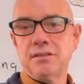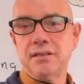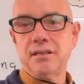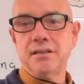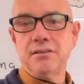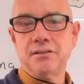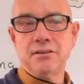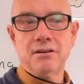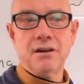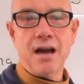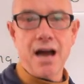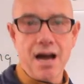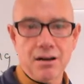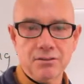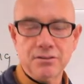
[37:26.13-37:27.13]
in your
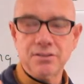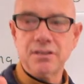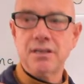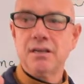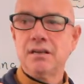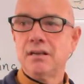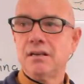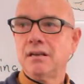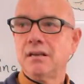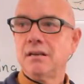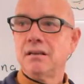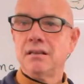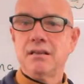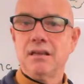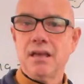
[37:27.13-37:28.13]
house,
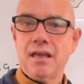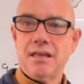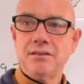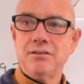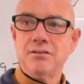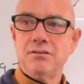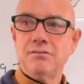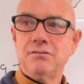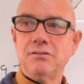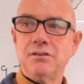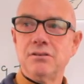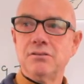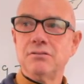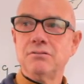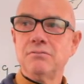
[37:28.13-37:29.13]
and you
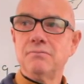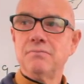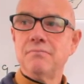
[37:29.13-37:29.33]
you